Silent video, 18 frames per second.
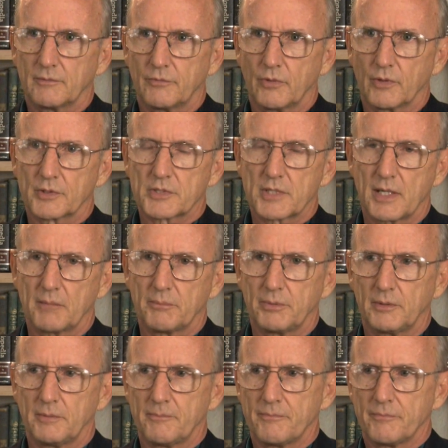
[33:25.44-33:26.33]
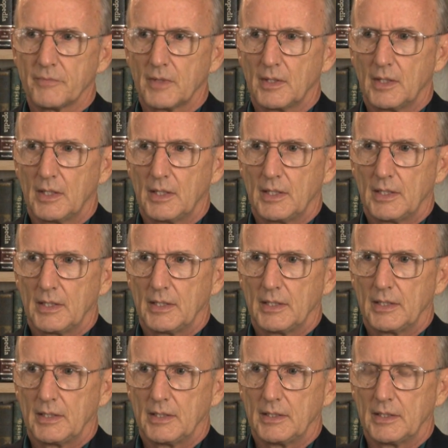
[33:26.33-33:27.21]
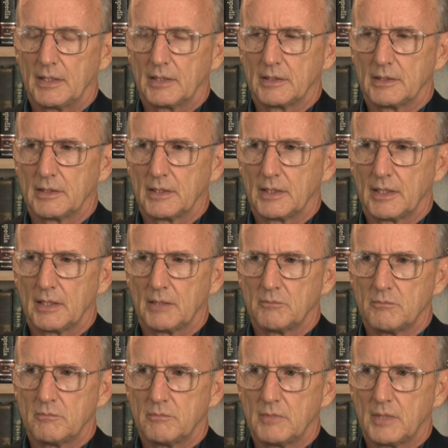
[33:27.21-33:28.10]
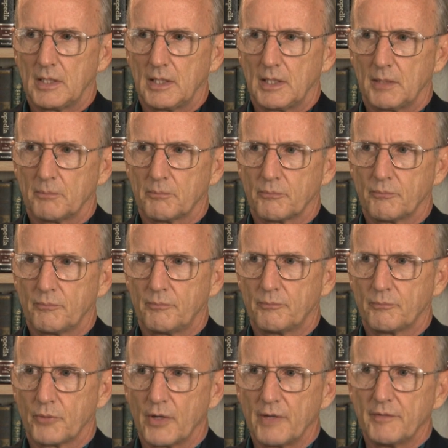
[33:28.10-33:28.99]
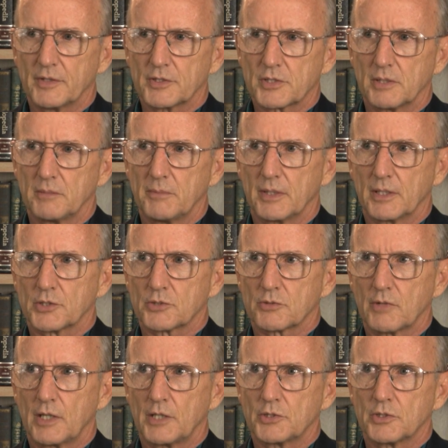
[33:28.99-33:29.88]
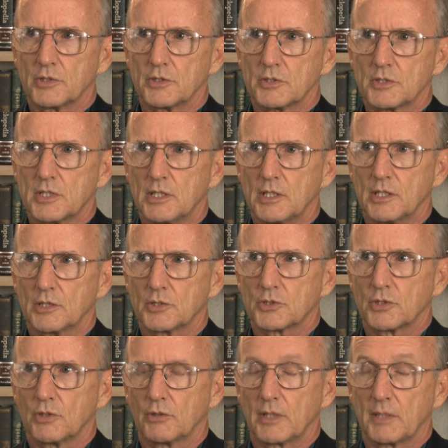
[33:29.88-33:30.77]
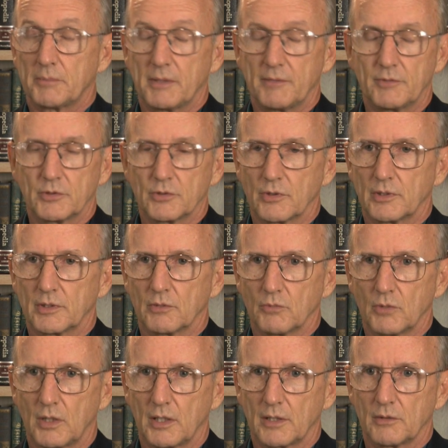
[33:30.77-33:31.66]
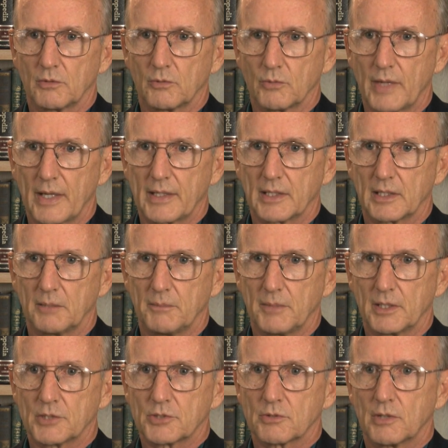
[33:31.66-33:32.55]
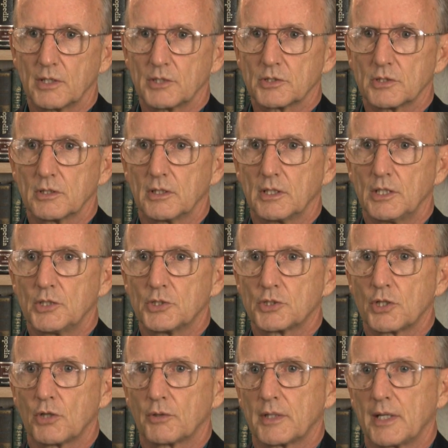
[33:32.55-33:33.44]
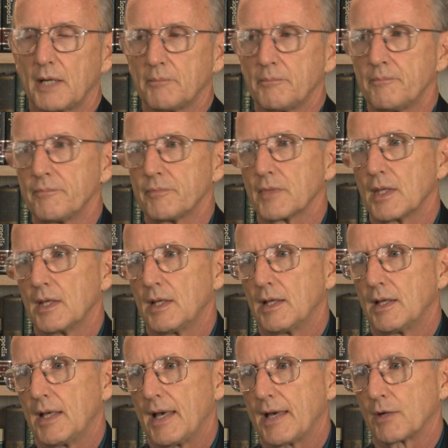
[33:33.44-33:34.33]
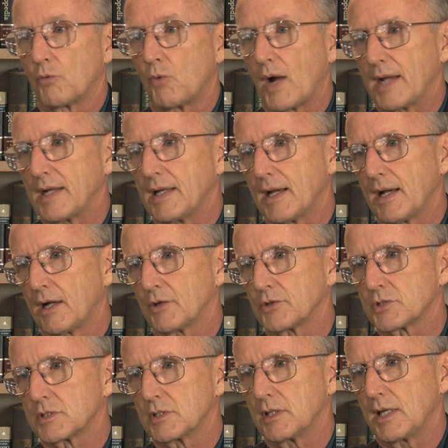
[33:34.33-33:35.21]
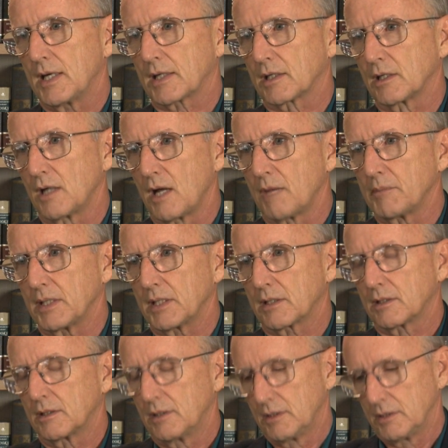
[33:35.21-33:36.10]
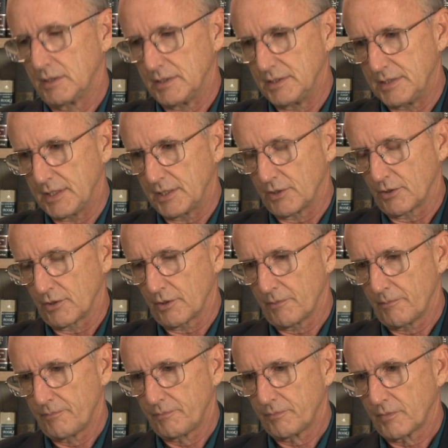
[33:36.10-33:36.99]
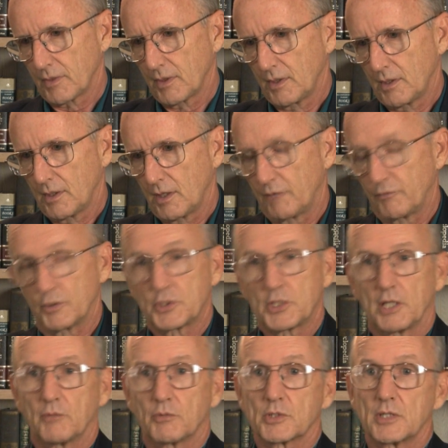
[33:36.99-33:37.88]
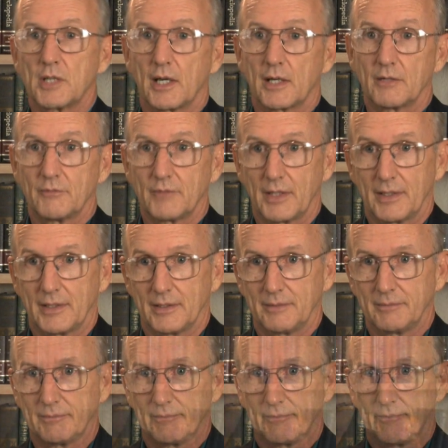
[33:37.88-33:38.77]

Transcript: For example, in previous administrations, he has showed up, even during the Ronald Reagan administration. He showed up at a White House economic dinner of which he was not invited.